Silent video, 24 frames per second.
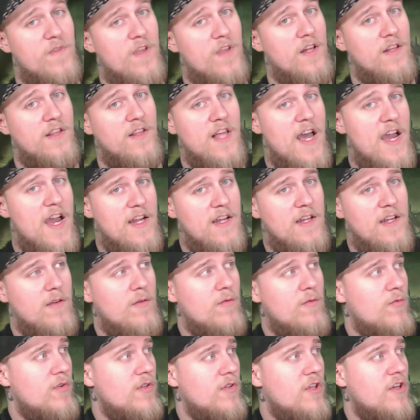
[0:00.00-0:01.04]
a lot,
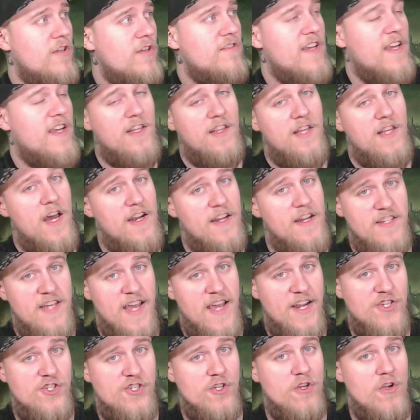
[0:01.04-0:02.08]
what looks like a lot of
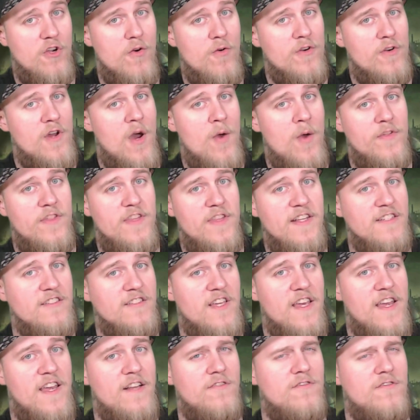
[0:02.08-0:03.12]
texture going on with these
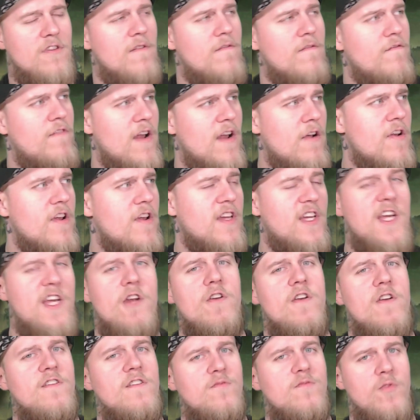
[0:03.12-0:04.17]
things, so I'm very
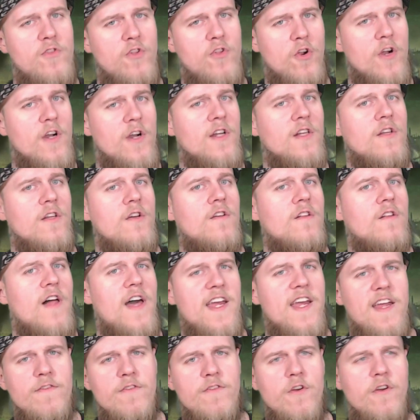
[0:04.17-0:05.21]
curious what they're going to look
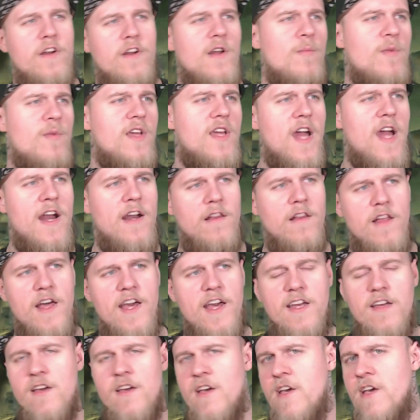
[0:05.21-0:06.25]
like, if they're going to be kind of
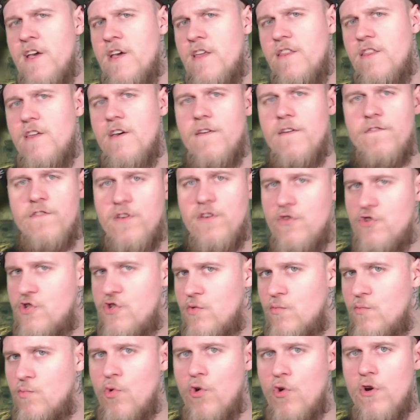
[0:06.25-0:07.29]
like the
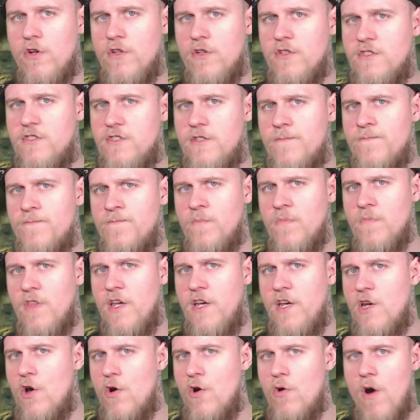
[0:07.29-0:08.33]
Fusion Worlds,
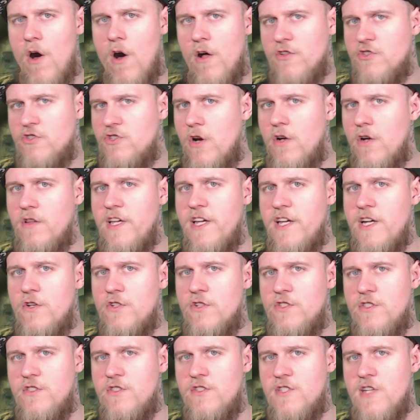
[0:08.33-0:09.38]
you know, alternate
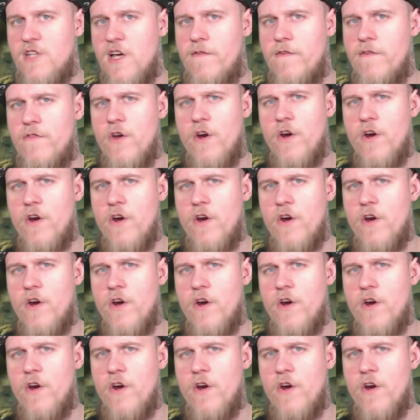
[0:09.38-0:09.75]
leaders and stuff, if they're